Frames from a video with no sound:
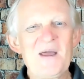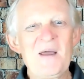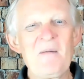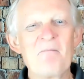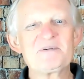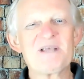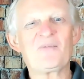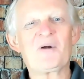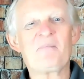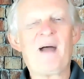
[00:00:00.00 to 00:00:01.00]
And
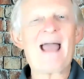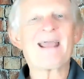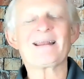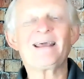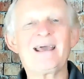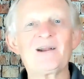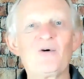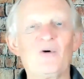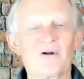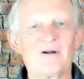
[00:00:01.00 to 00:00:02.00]
somewhere back in
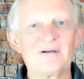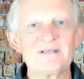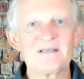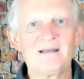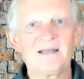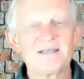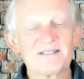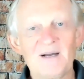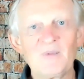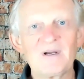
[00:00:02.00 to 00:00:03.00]
headquarters,
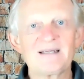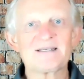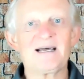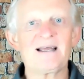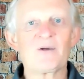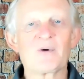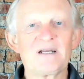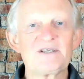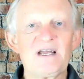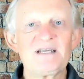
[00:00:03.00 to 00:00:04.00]
someone decided they were going
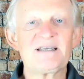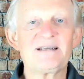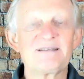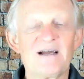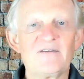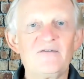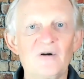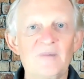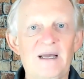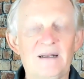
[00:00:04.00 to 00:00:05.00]
to change the entire
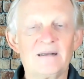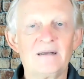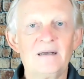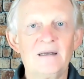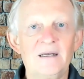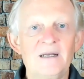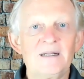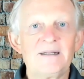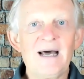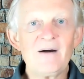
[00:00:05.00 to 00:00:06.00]
format.
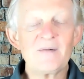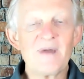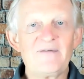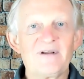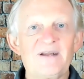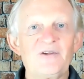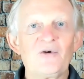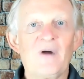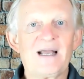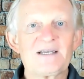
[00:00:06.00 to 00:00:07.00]
Now I'm having to
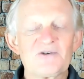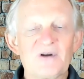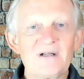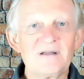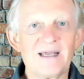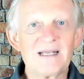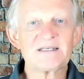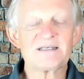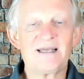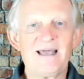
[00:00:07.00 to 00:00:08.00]
do extra
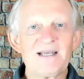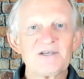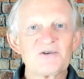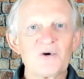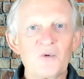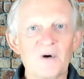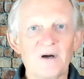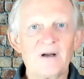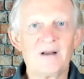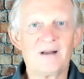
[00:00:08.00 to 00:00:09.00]
clicks, extra
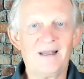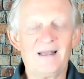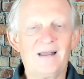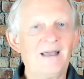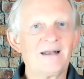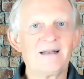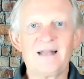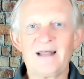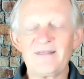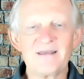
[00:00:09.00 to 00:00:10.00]
work, and
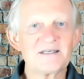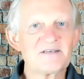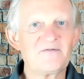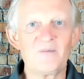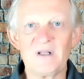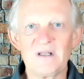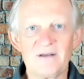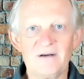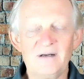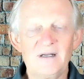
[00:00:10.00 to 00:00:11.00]
nothing is
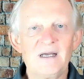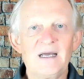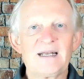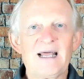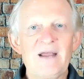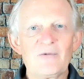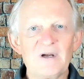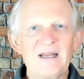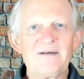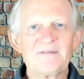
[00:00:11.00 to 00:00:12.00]
familiar. And I
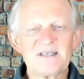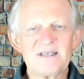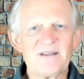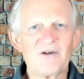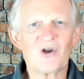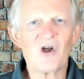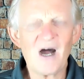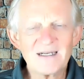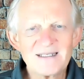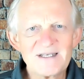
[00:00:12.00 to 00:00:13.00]
really have to sit there and
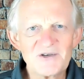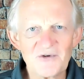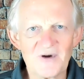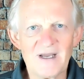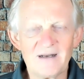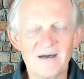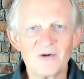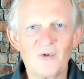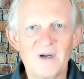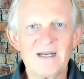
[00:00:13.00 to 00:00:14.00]
concentrate on
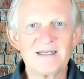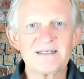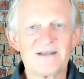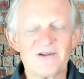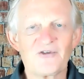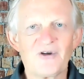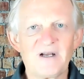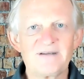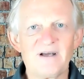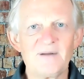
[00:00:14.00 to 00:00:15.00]
what it is that they're trying
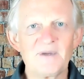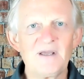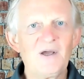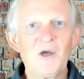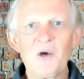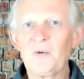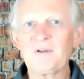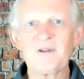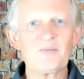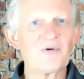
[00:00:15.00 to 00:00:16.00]
to tell me when
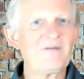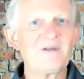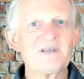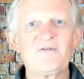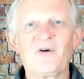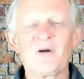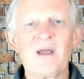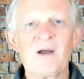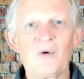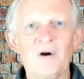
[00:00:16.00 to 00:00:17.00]
the previous
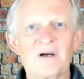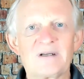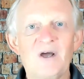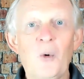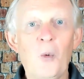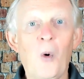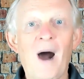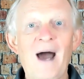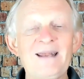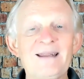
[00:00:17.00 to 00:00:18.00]
format worked.
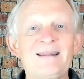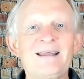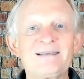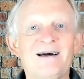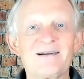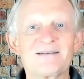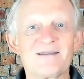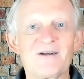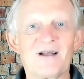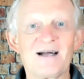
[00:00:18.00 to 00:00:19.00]
Why didn't they talk to
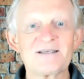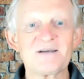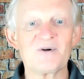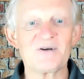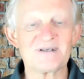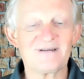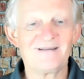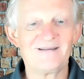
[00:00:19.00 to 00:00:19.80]
their customers?